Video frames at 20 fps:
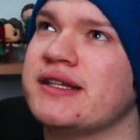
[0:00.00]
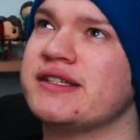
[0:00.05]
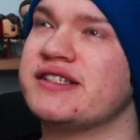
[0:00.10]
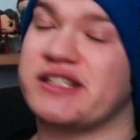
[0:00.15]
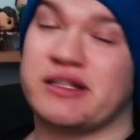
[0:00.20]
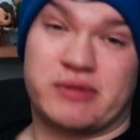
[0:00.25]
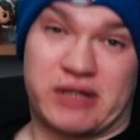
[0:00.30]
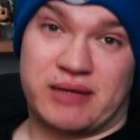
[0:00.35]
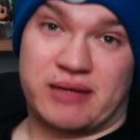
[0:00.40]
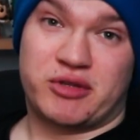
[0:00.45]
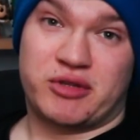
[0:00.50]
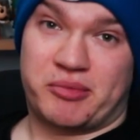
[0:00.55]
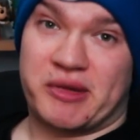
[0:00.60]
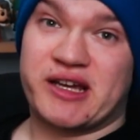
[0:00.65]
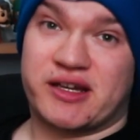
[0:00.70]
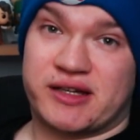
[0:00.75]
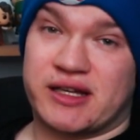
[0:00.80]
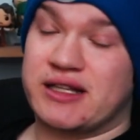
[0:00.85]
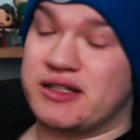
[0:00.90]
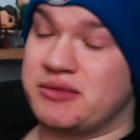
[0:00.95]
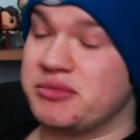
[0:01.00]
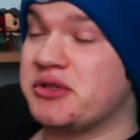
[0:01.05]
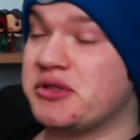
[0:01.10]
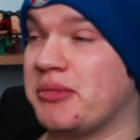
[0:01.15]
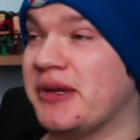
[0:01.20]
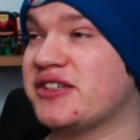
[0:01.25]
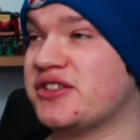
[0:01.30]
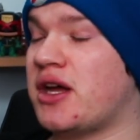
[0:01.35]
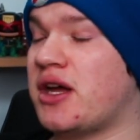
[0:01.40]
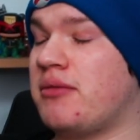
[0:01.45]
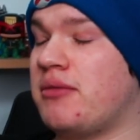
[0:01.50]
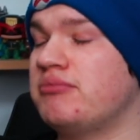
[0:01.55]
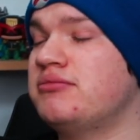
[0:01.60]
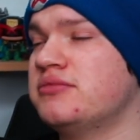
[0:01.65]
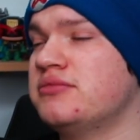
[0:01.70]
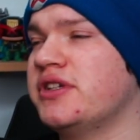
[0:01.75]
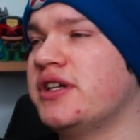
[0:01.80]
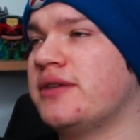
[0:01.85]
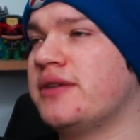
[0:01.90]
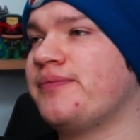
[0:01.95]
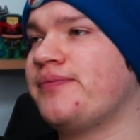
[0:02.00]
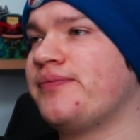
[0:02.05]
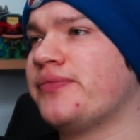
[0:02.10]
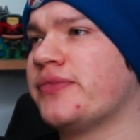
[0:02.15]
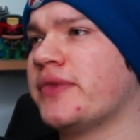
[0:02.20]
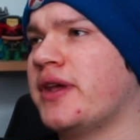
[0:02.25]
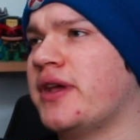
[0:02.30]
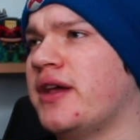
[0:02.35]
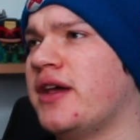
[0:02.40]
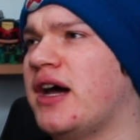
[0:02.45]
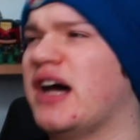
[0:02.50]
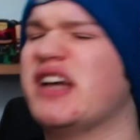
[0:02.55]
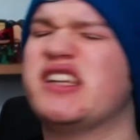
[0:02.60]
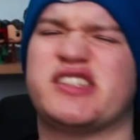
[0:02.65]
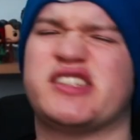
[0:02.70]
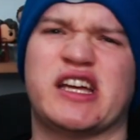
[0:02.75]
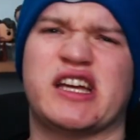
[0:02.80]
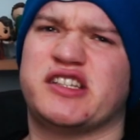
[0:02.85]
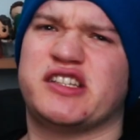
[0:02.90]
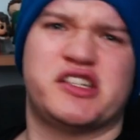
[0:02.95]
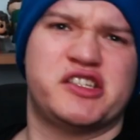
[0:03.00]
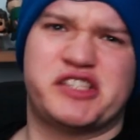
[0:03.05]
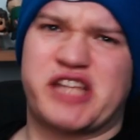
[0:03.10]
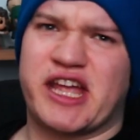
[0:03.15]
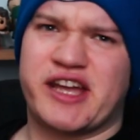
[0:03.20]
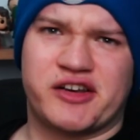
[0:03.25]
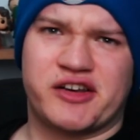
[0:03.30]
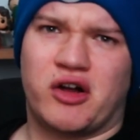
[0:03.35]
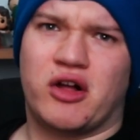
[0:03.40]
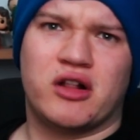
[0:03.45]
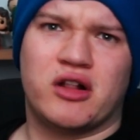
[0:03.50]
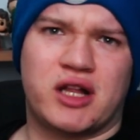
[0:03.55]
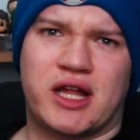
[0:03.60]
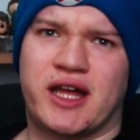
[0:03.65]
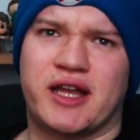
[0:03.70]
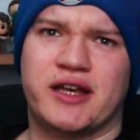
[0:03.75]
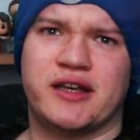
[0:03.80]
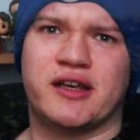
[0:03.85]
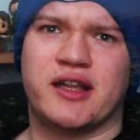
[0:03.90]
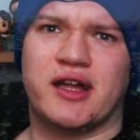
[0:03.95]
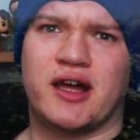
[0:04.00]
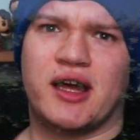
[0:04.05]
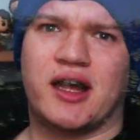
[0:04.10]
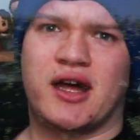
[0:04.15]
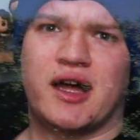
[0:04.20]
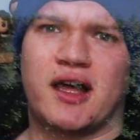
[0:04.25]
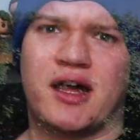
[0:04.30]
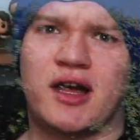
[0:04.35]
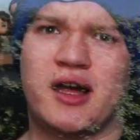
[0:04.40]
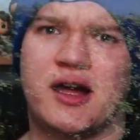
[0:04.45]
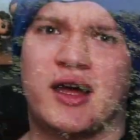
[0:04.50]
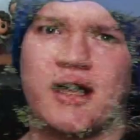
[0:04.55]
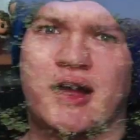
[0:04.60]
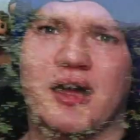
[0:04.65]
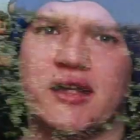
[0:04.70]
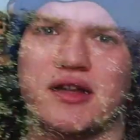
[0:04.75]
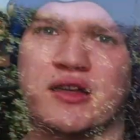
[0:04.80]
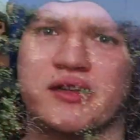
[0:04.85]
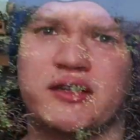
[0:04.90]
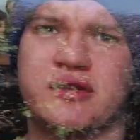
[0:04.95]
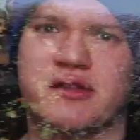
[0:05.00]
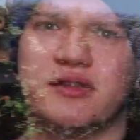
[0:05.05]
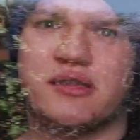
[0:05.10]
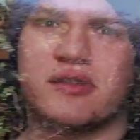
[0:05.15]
Still able to make able to make some, you know. I decided to just take it all and uh,